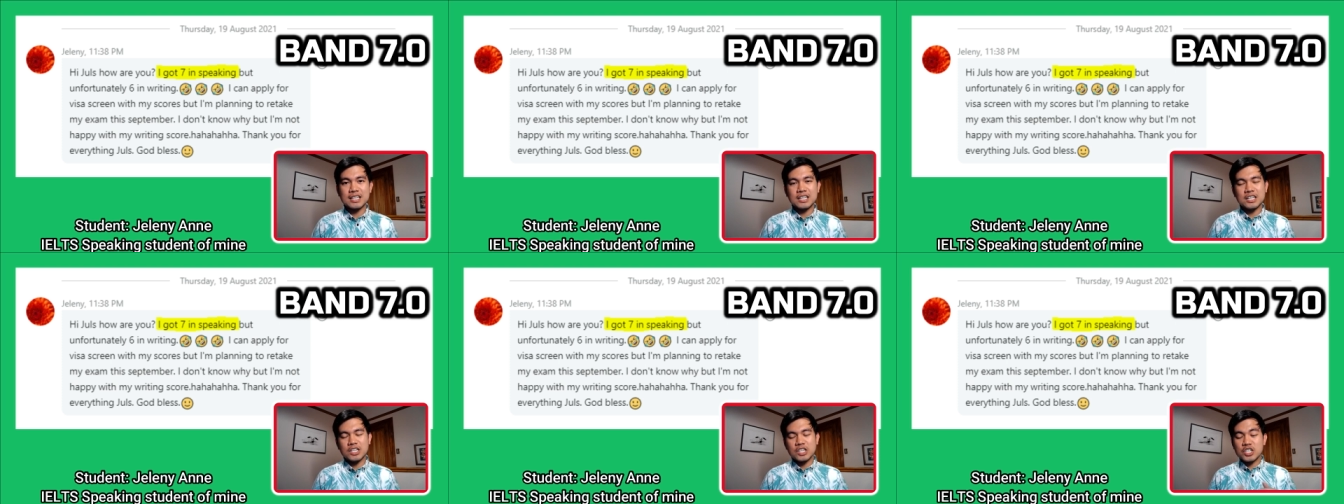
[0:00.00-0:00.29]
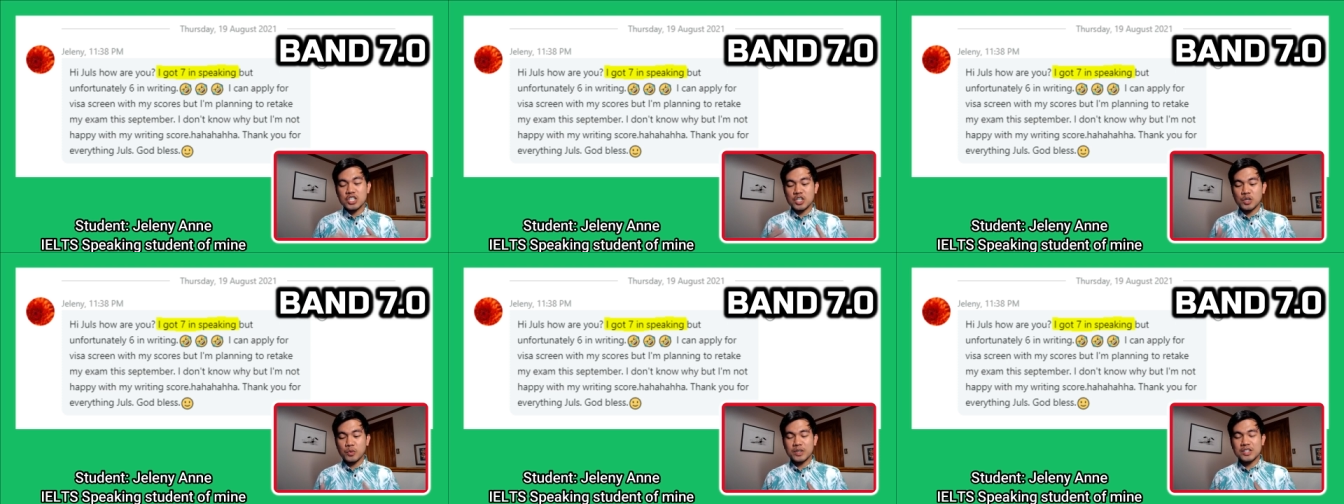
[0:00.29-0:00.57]

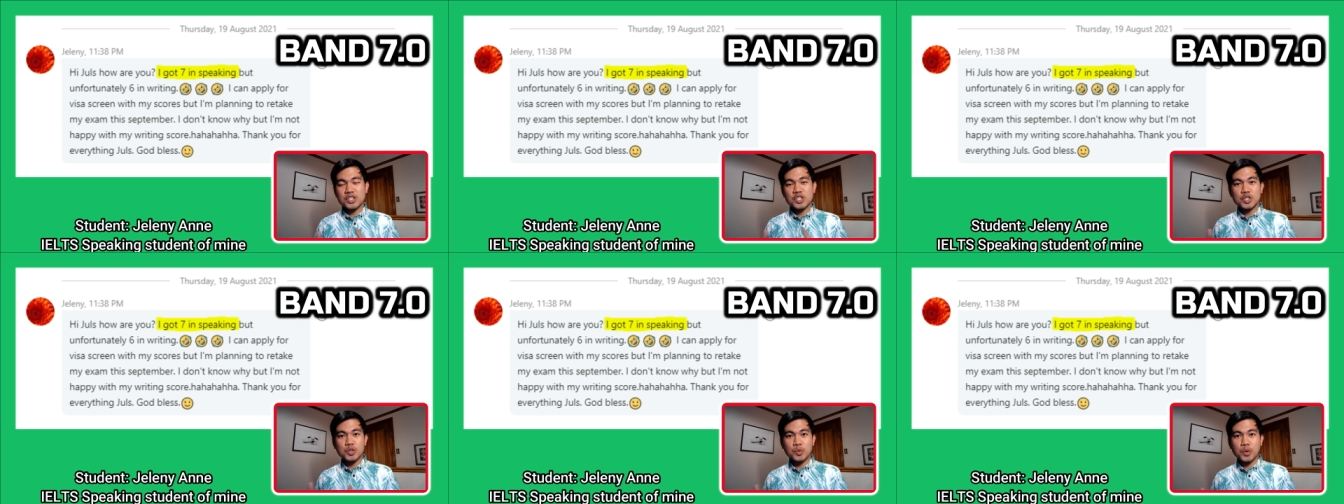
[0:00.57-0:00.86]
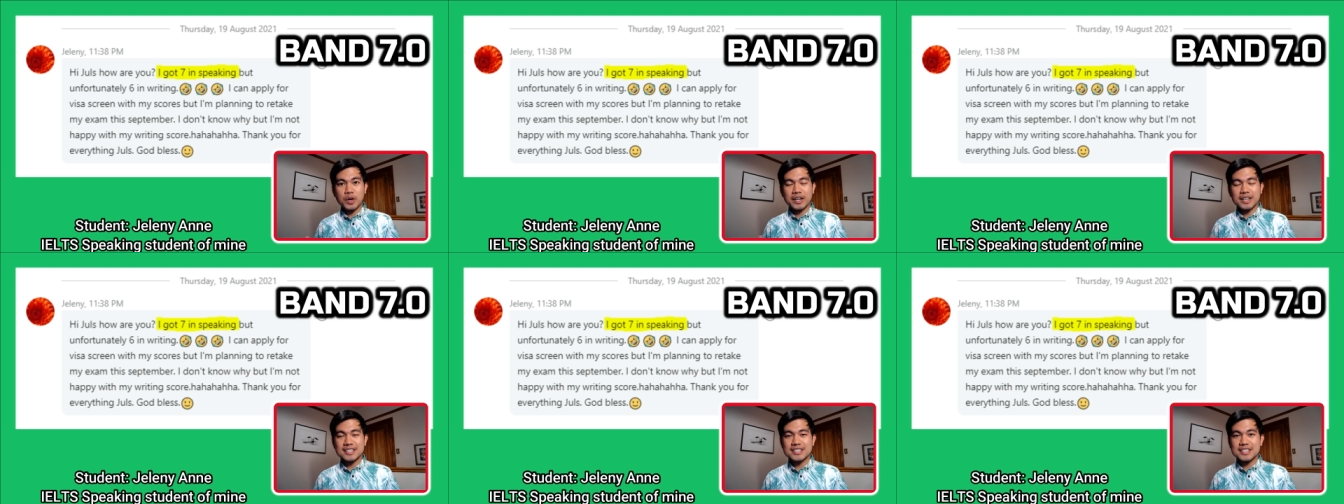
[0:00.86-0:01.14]
She wants to
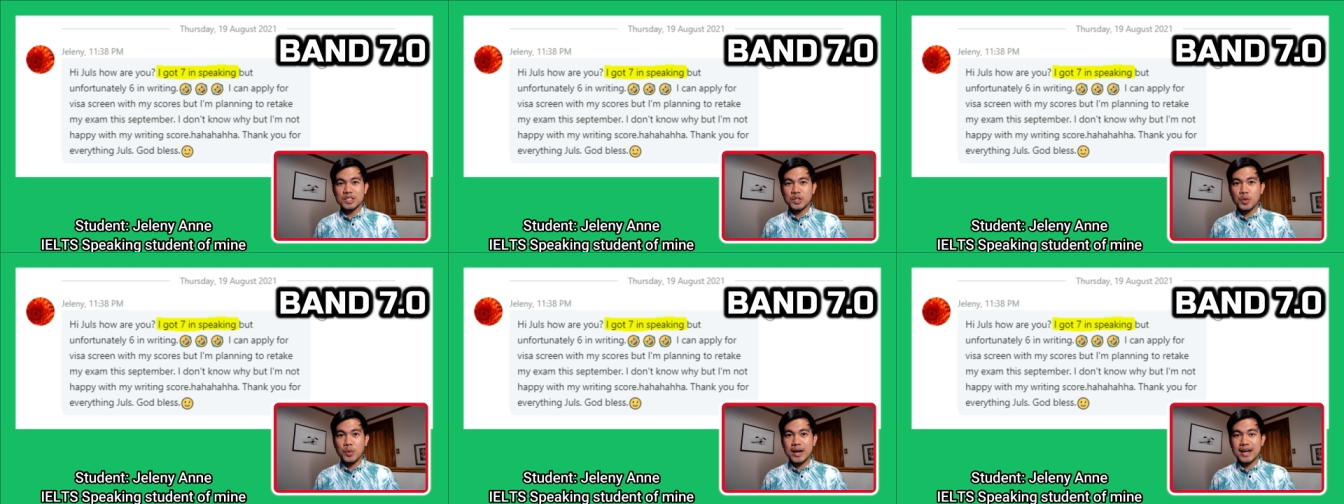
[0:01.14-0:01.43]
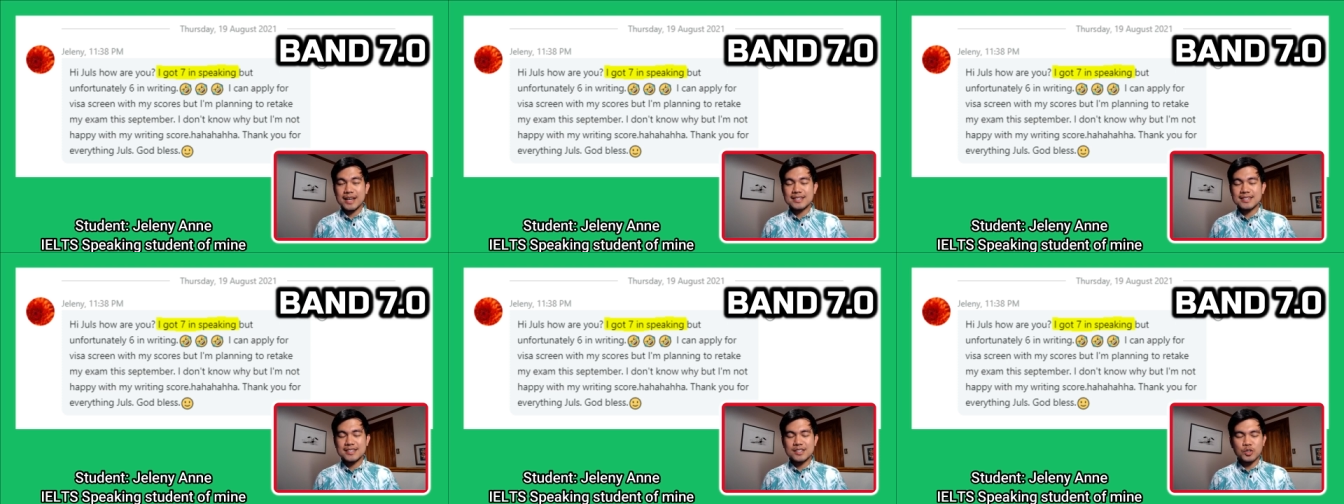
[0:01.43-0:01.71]
work in the US,
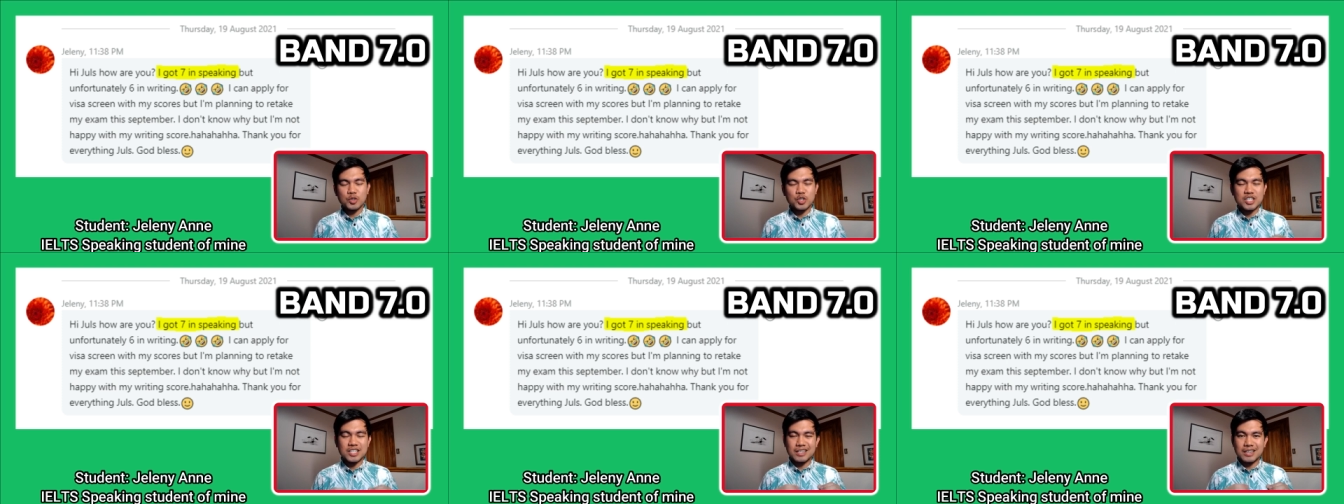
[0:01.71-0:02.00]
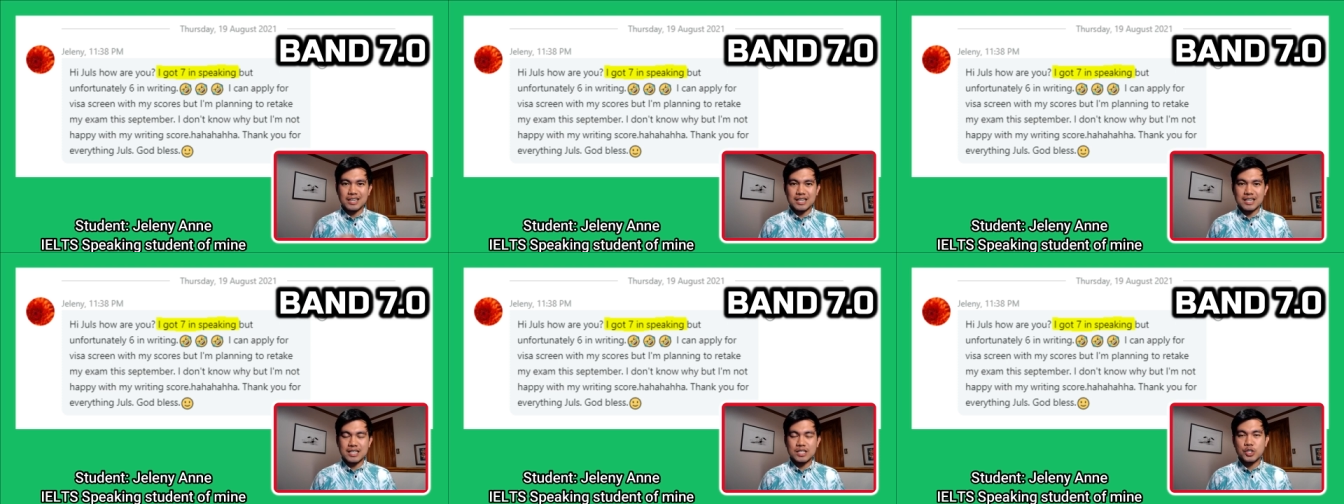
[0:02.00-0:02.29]
so she
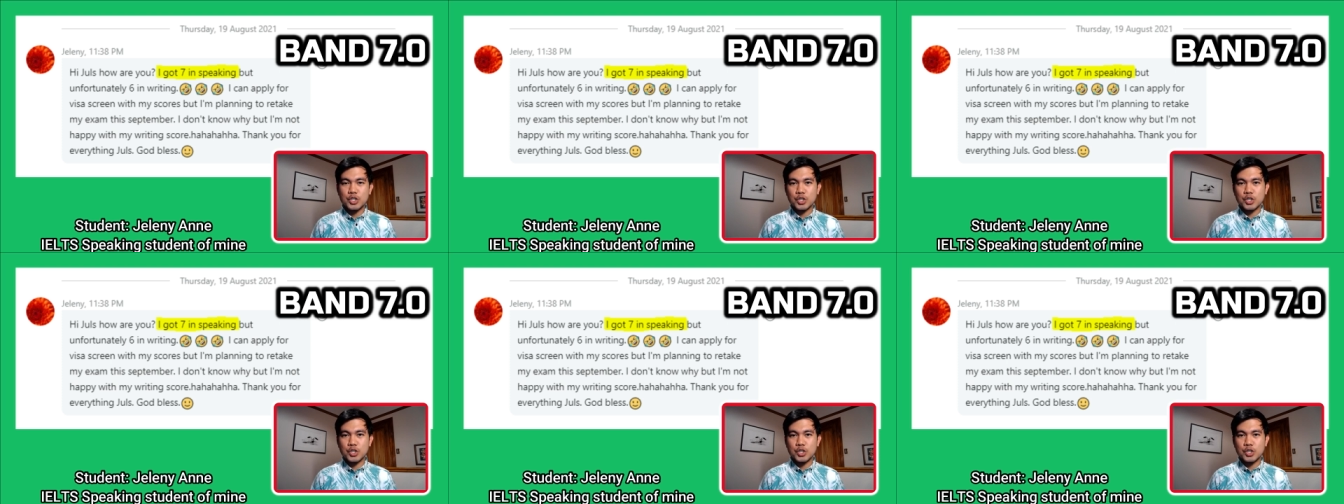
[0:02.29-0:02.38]
needs to